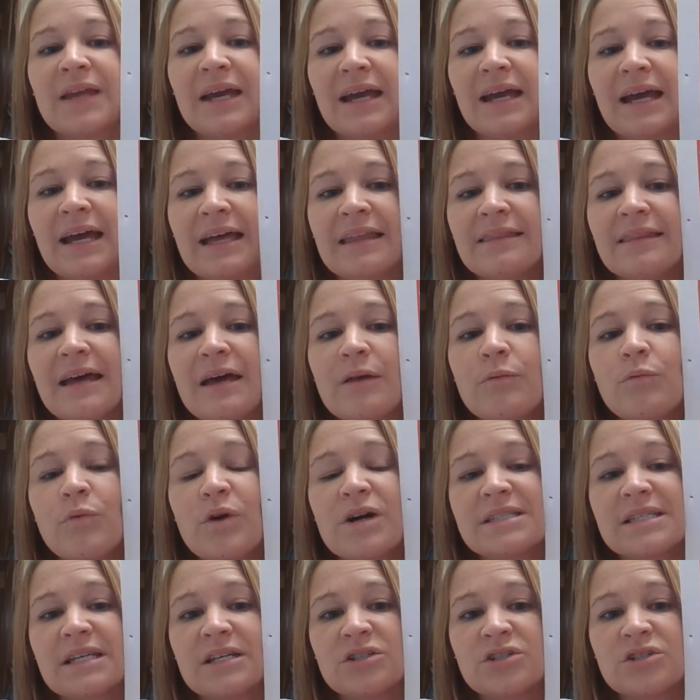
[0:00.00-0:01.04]
And then
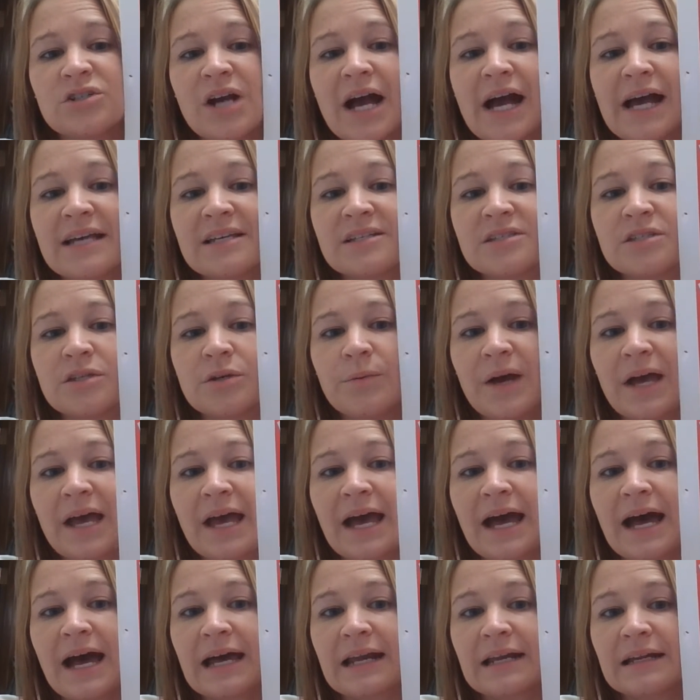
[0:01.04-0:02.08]
once it dries, you
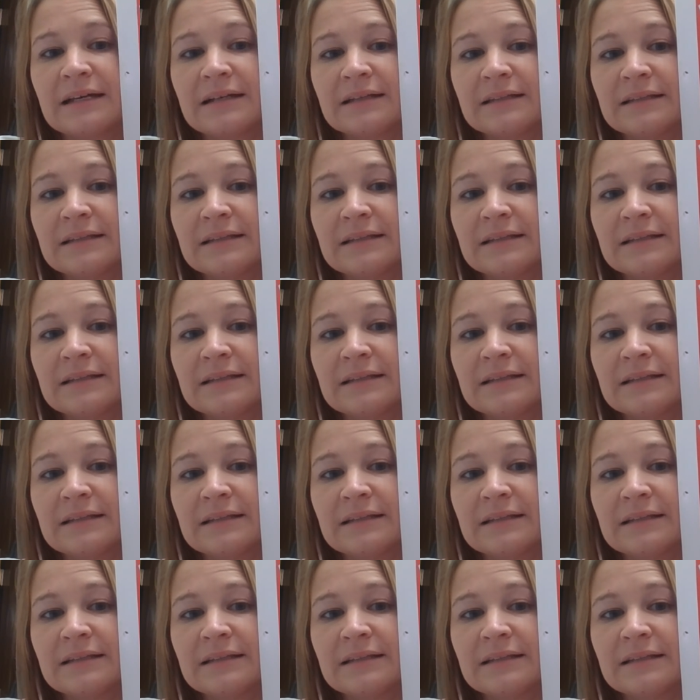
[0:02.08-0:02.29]
add